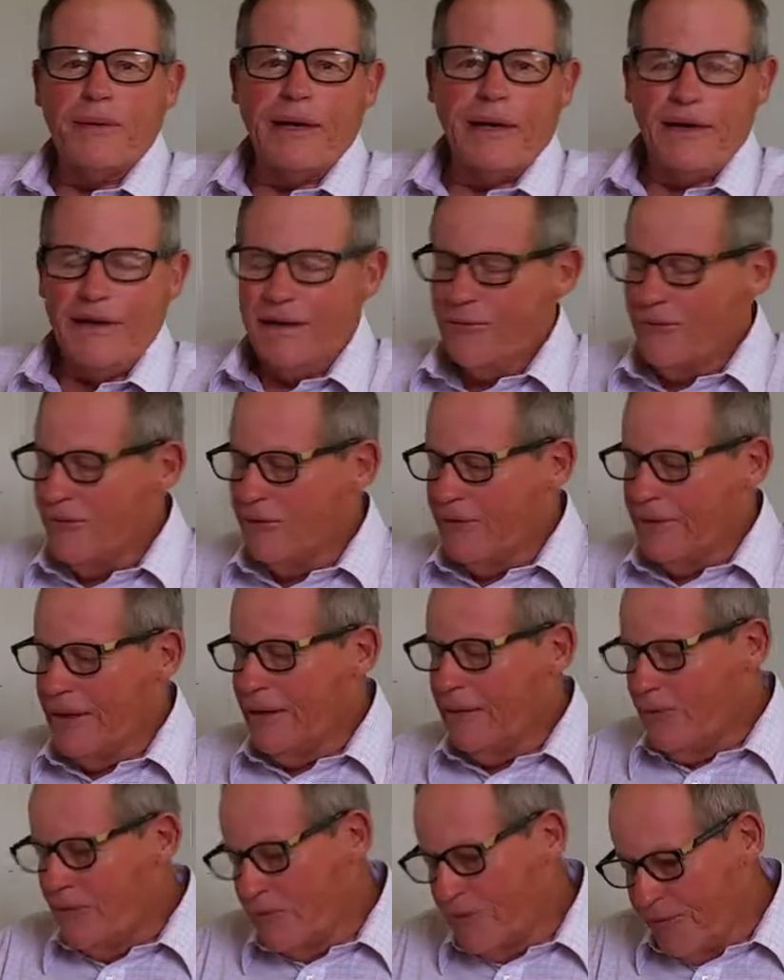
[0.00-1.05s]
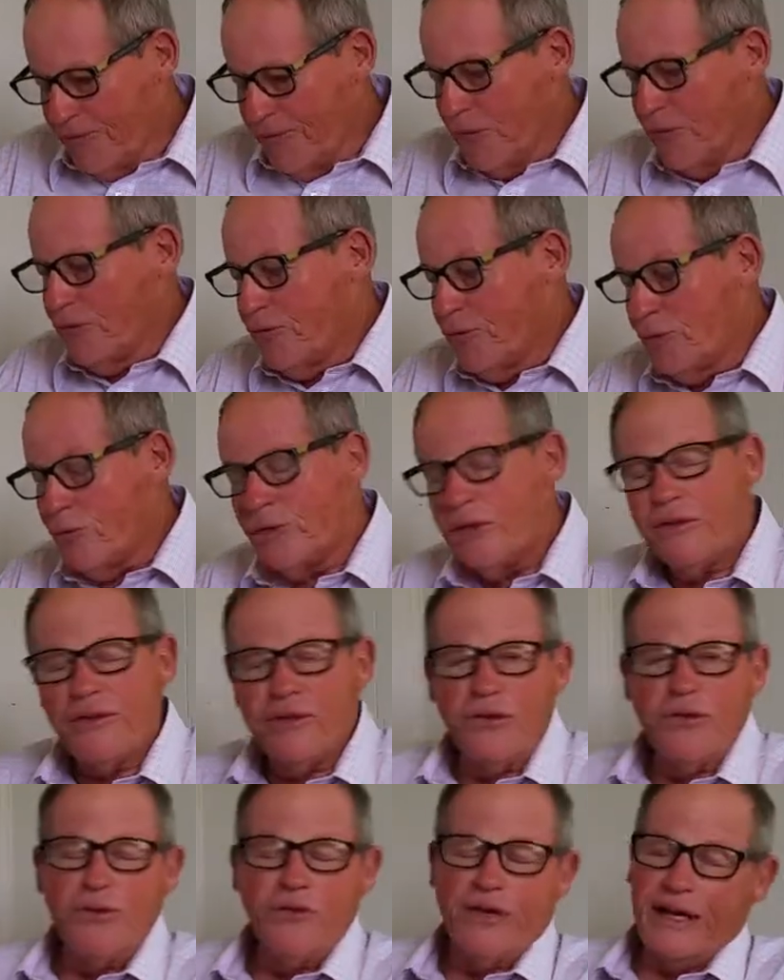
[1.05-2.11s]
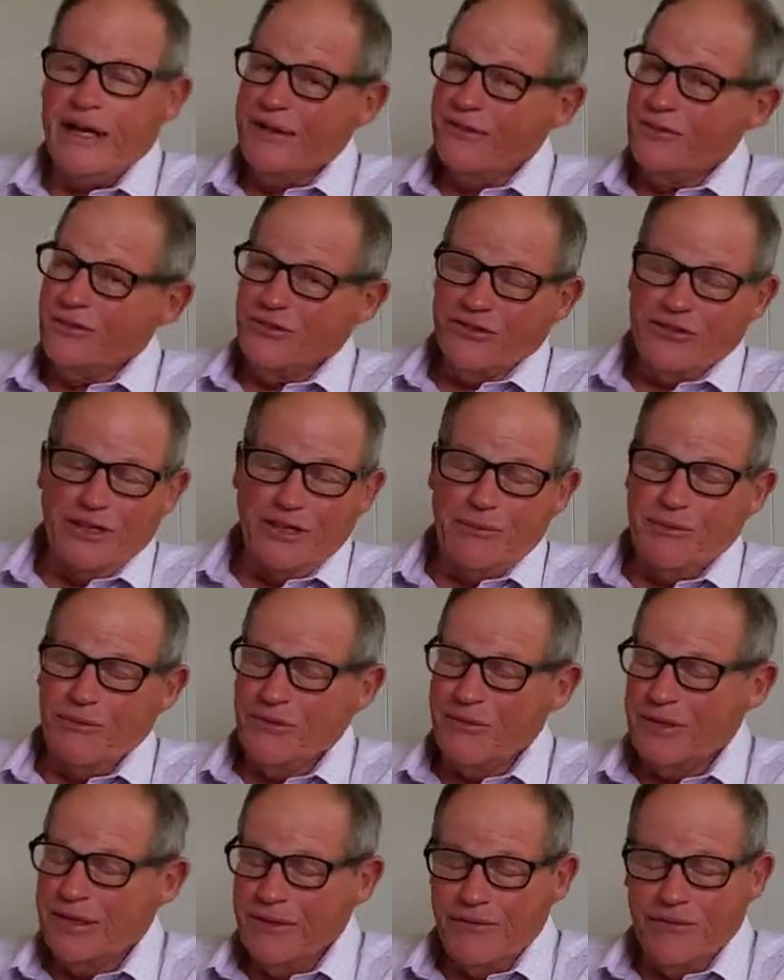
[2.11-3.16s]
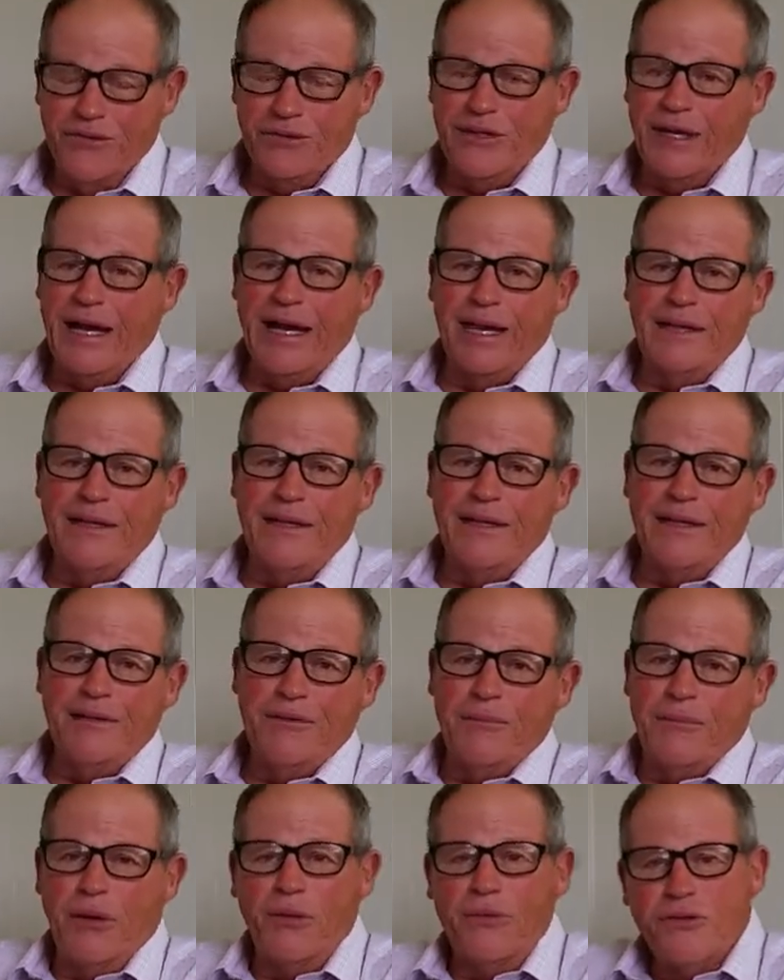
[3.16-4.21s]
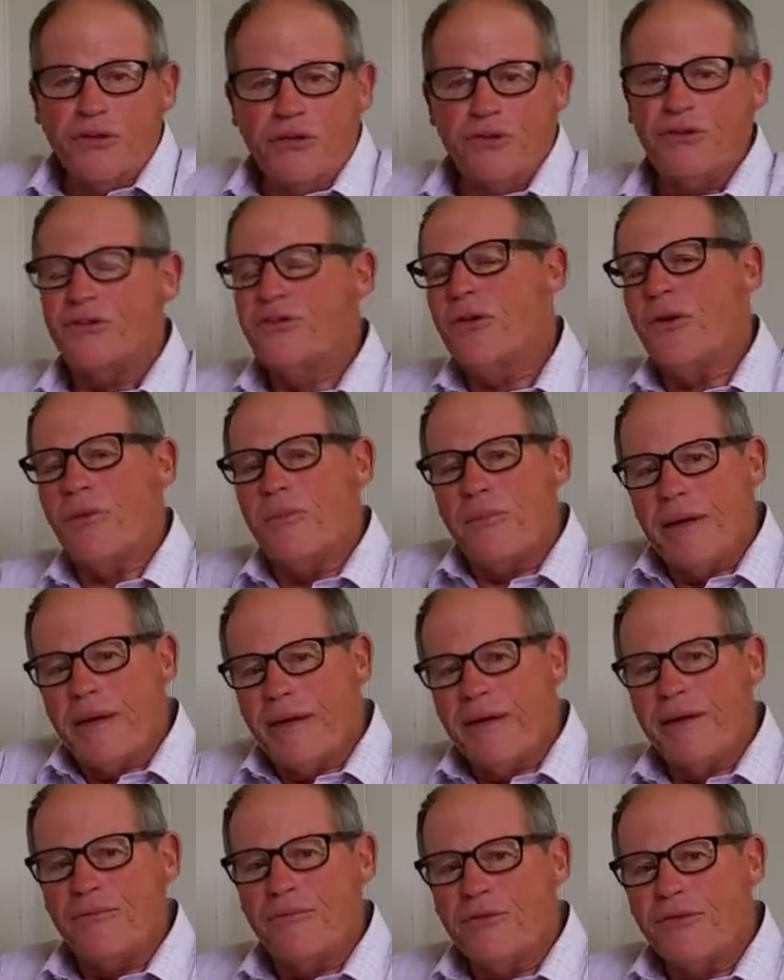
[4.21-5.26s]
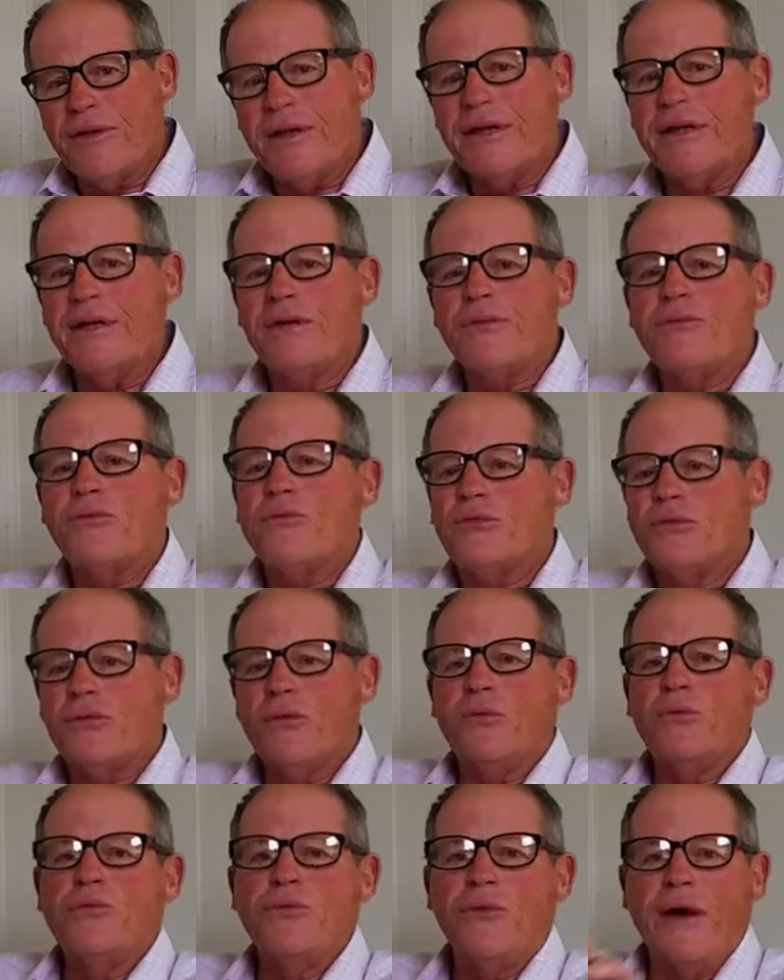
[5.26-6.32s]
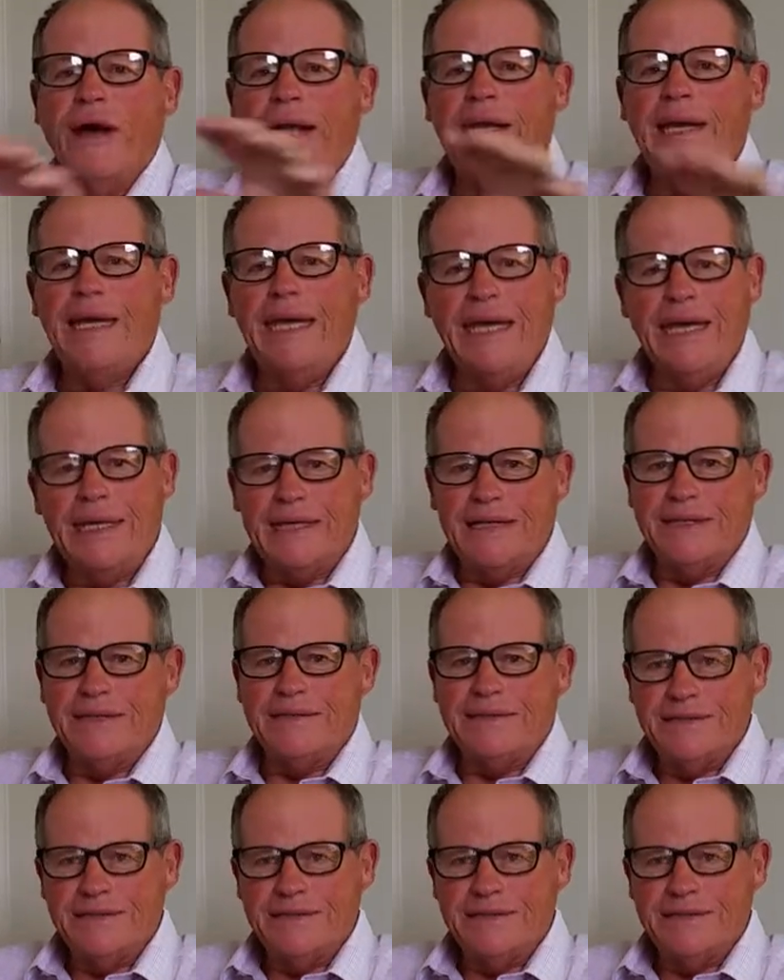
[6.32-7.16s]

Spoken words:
about everything? Verse 22 kind of seems to give us the idea that Moses is talking about everything that was on dry land